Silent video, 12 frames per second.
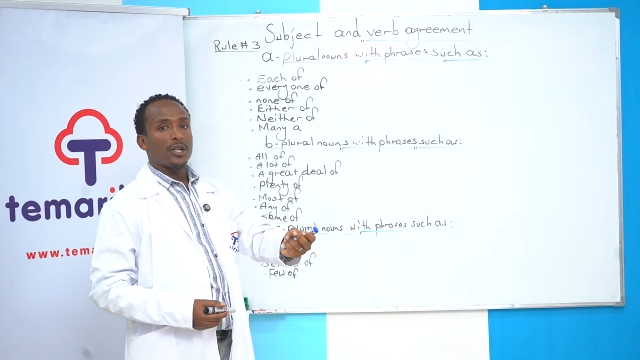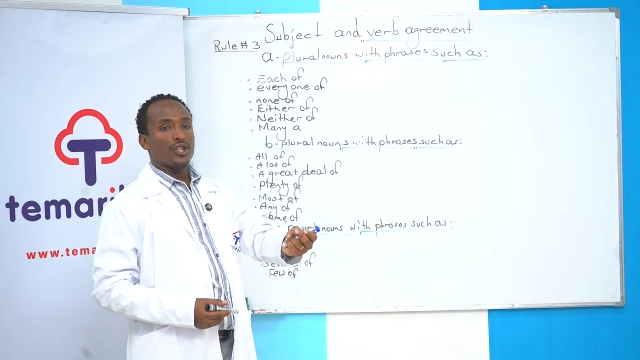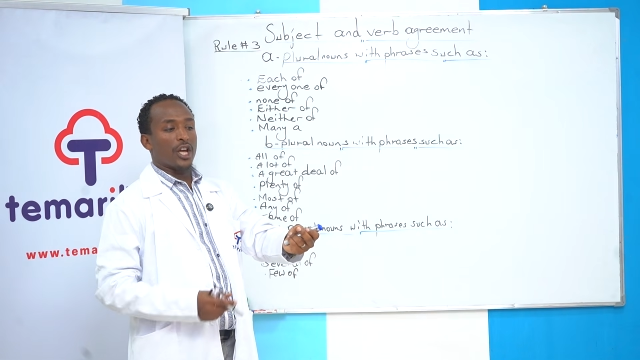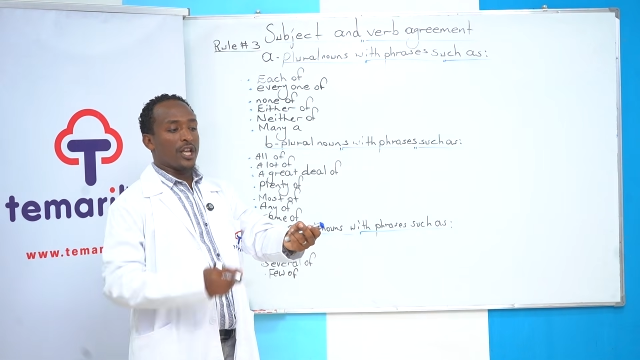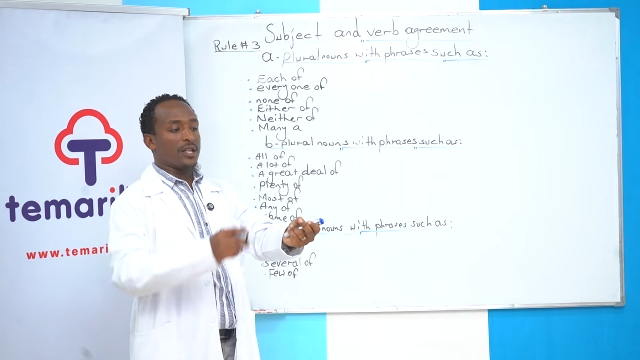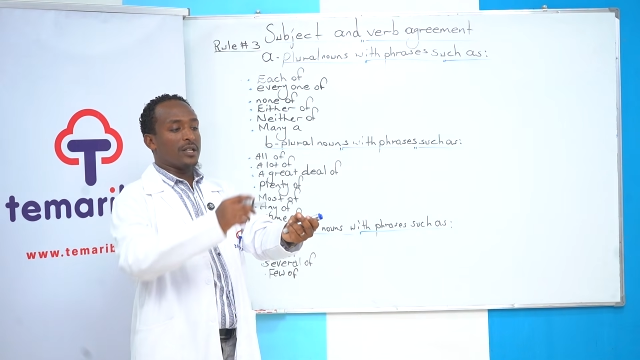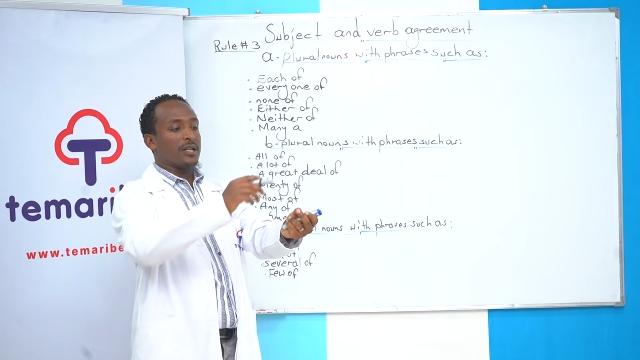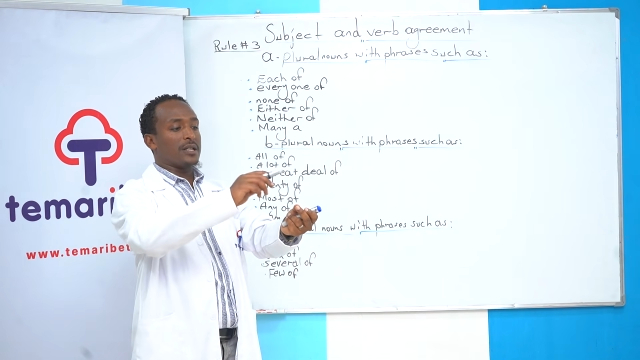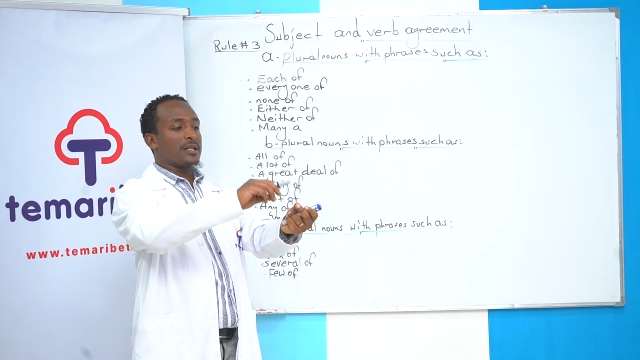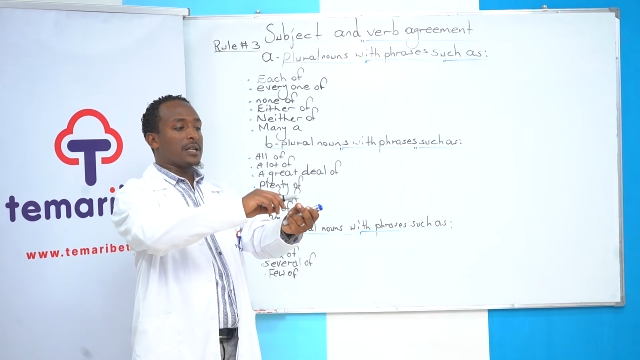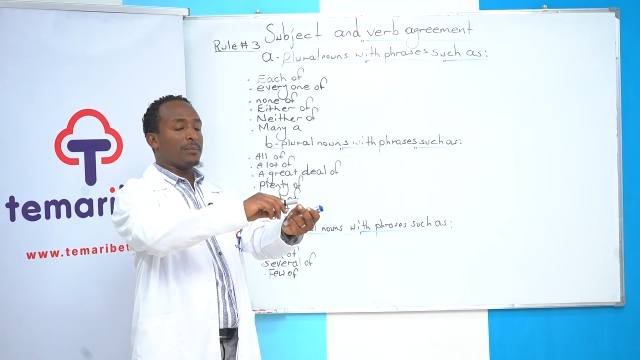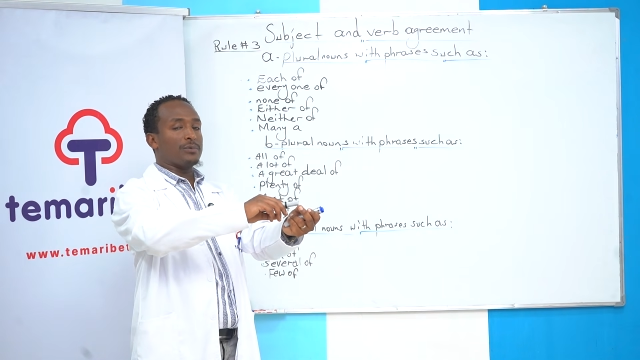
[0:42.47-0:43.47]
change
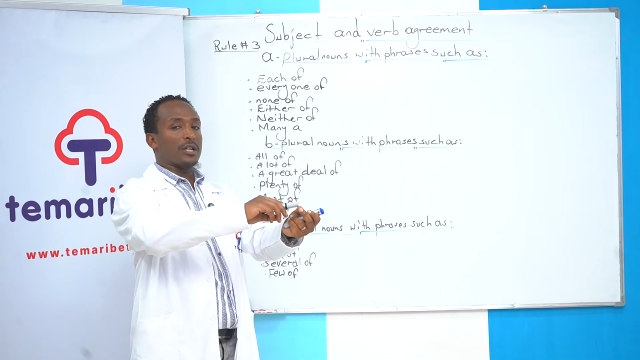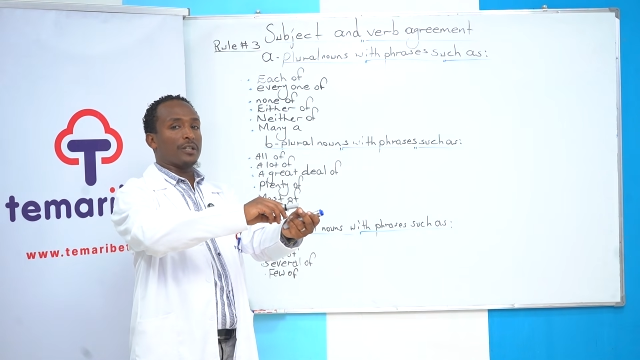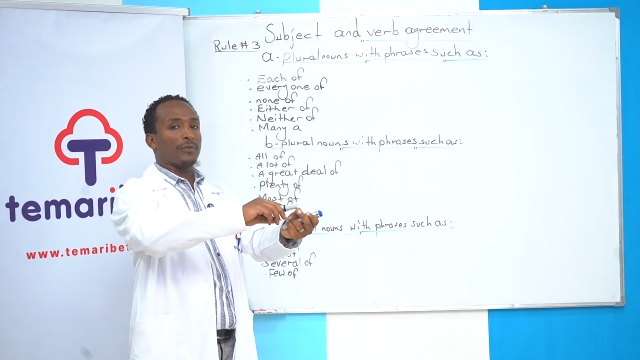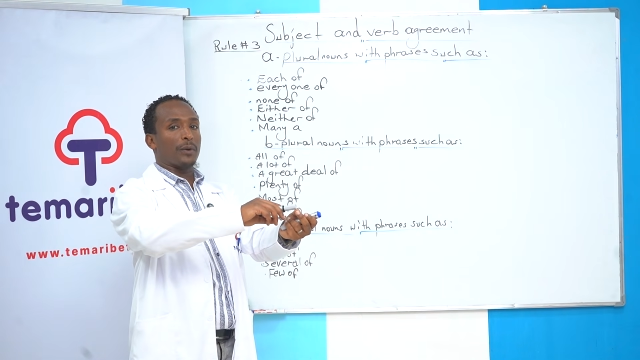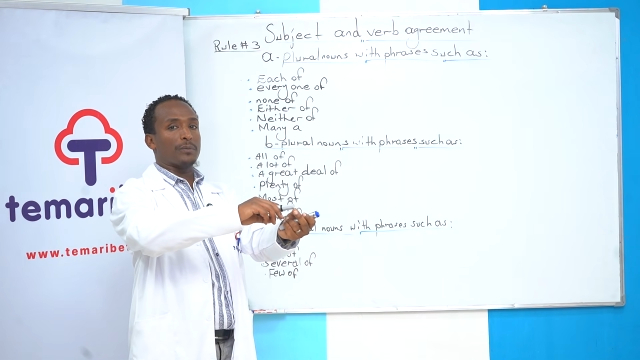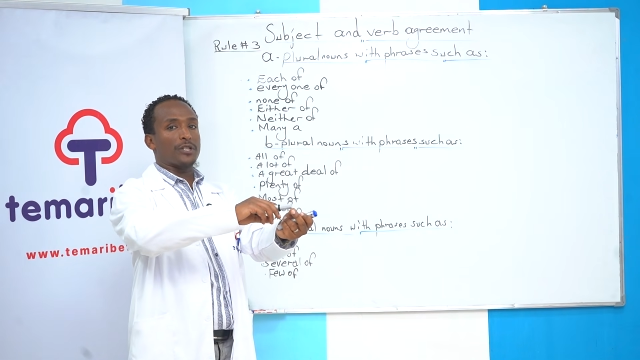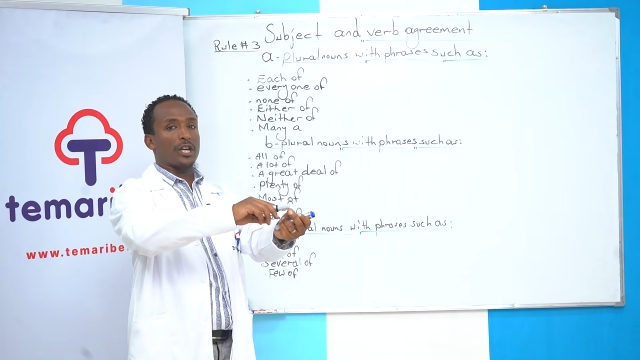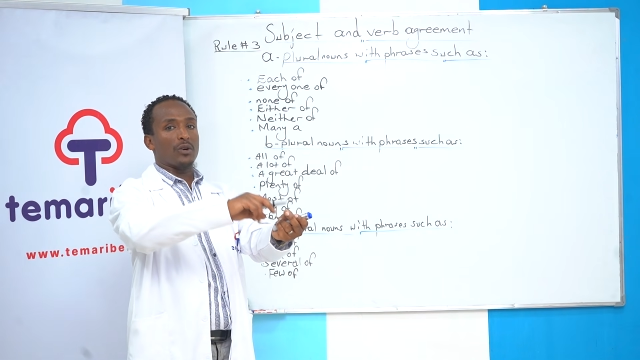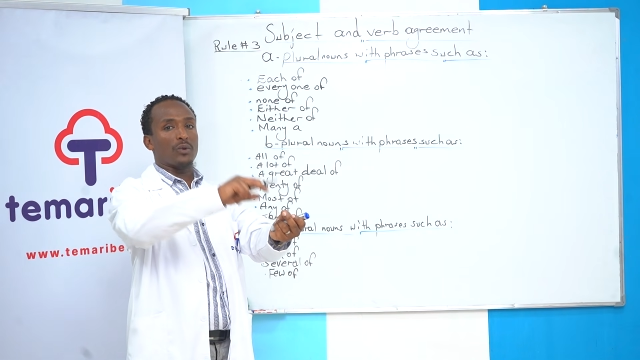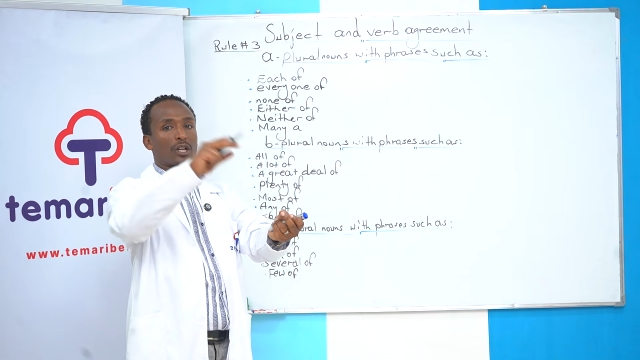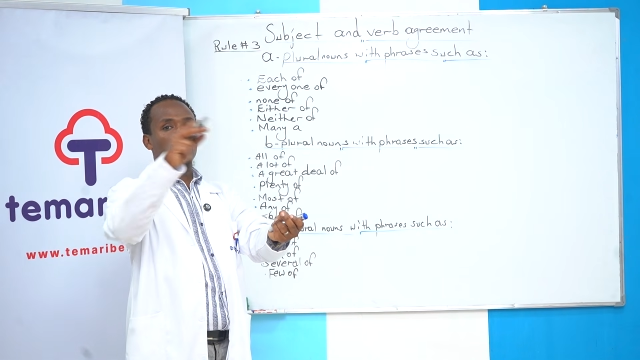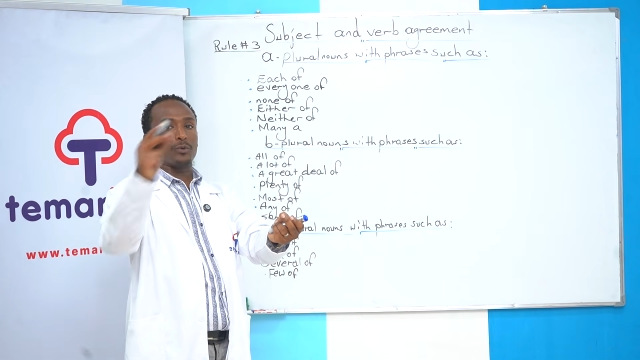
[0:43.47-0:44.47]
the subject from
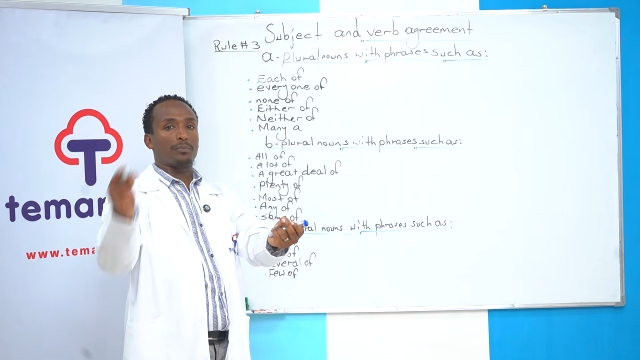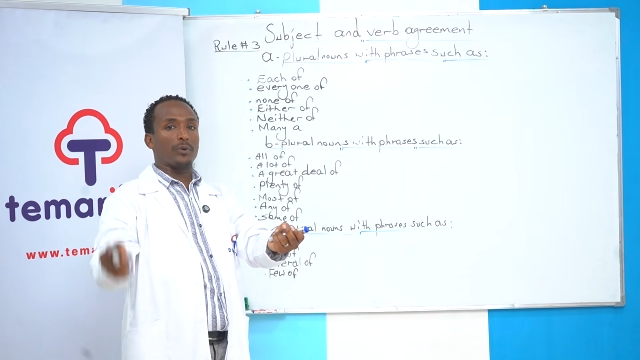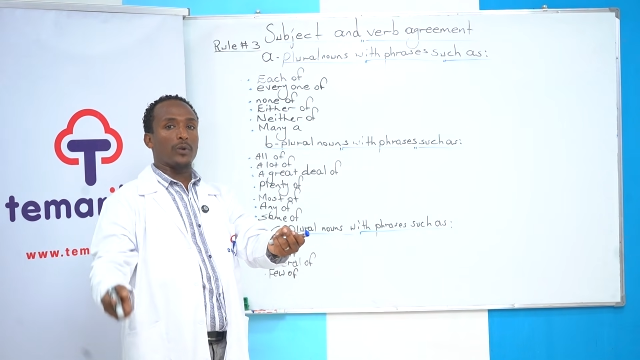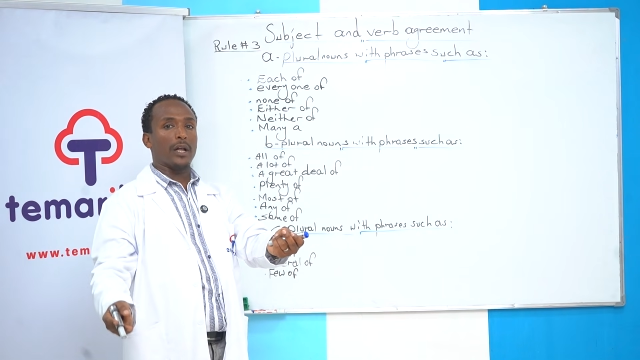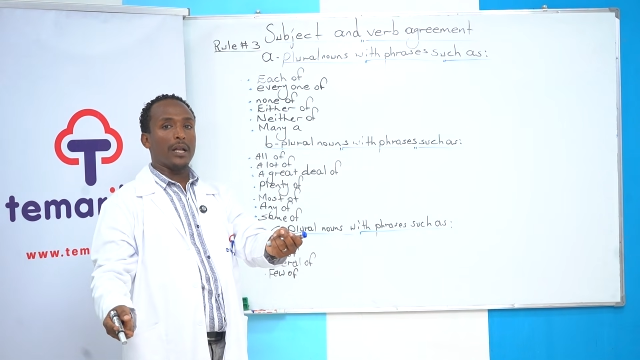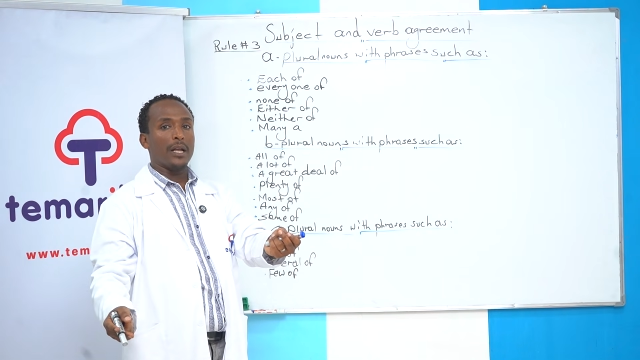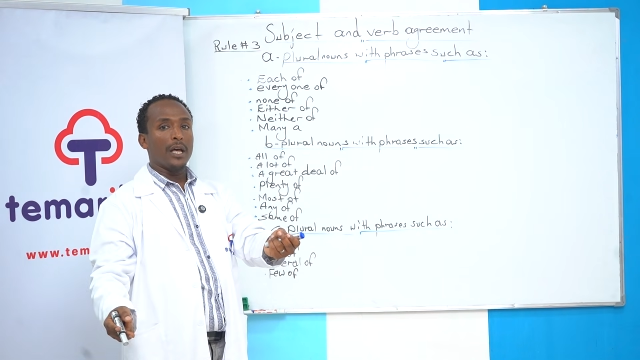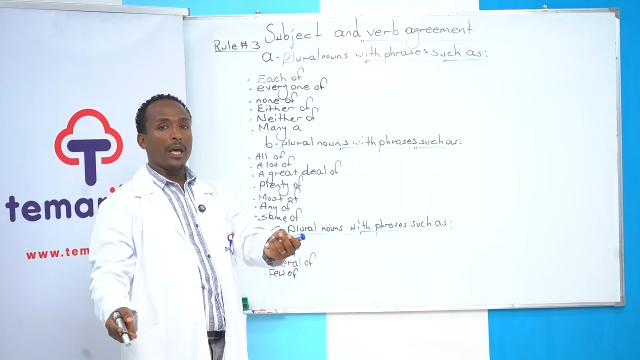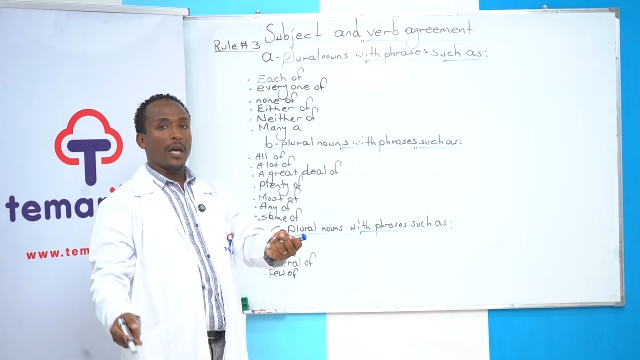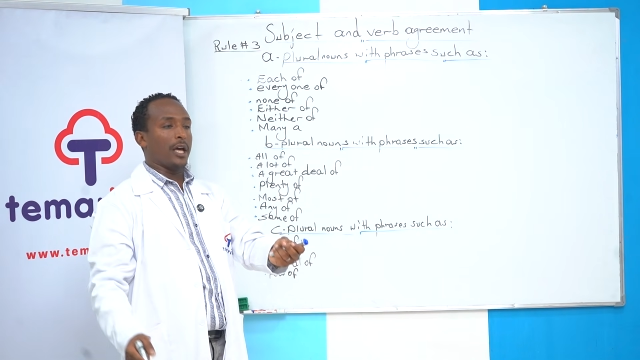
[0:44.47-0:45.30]
singular to plural,